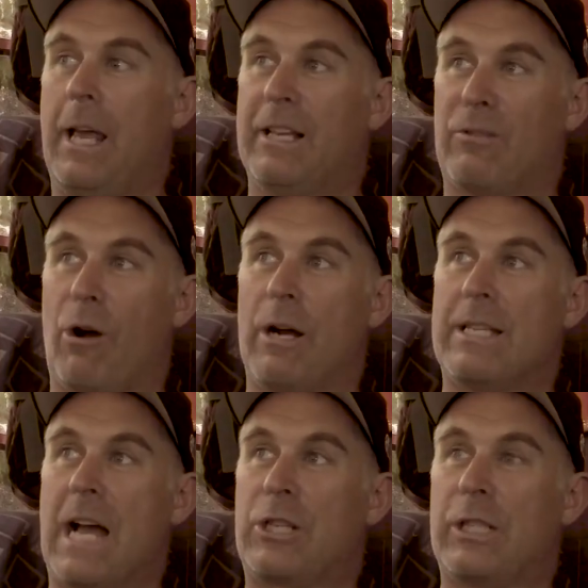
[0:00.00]
as far as
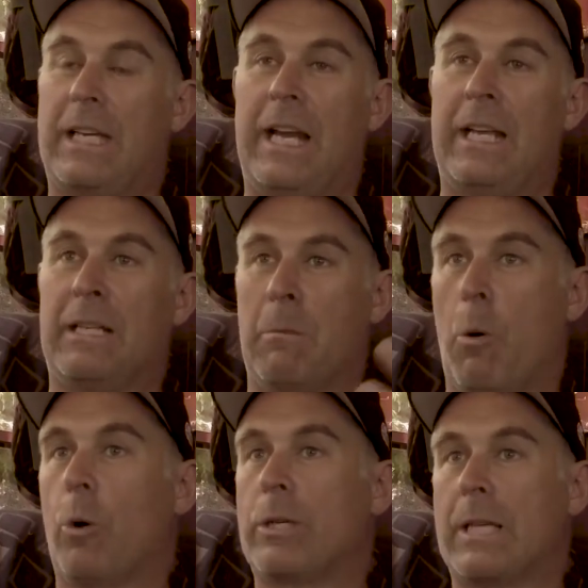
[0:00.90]
actually getting into
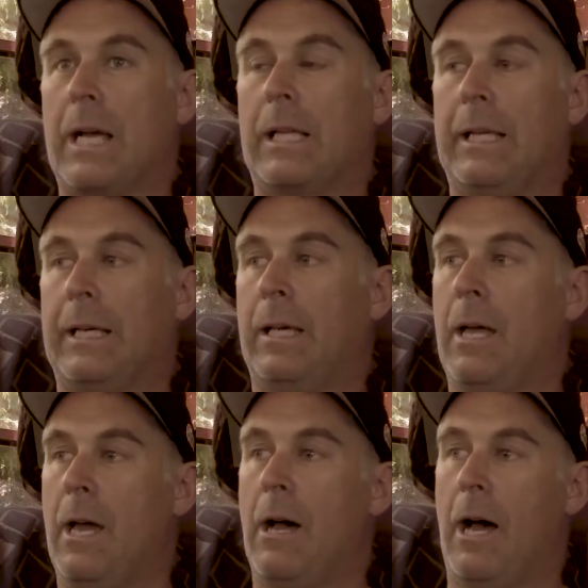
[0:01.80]
motorcycling,
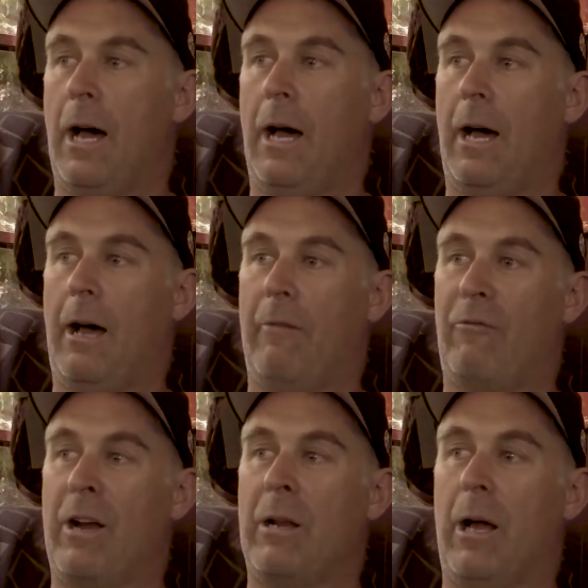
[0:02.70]

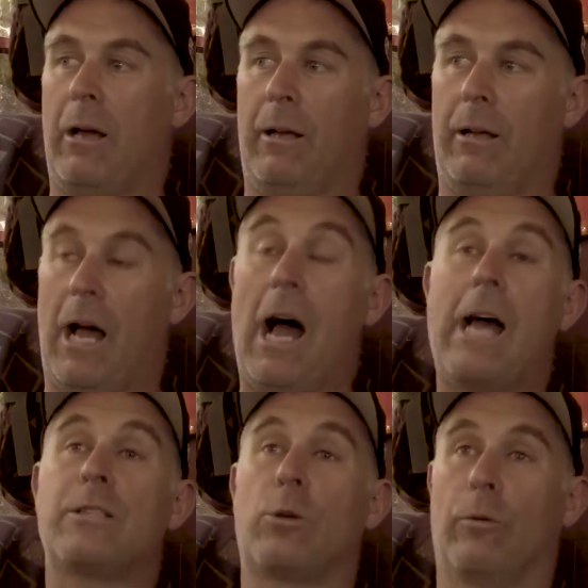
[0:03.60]
a high
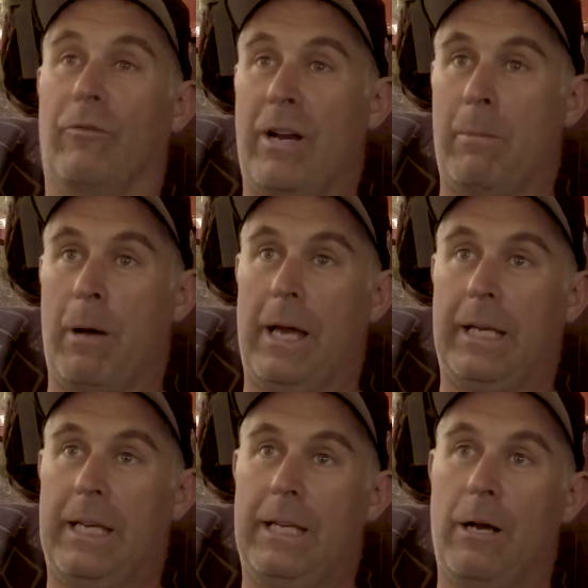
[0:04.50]
school friend of mine,
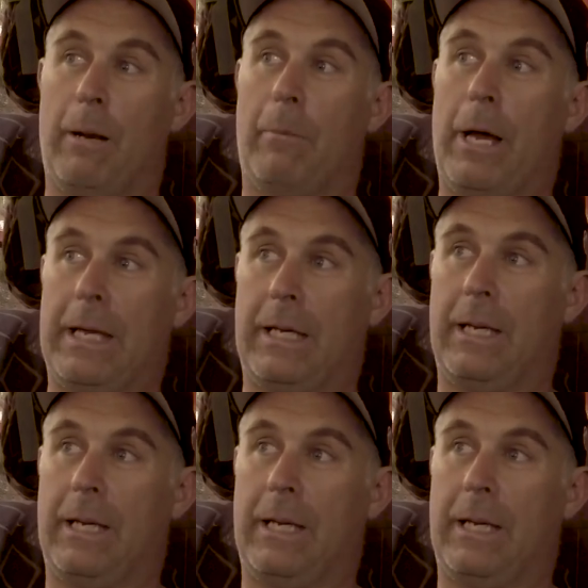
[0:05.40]
he got a bike.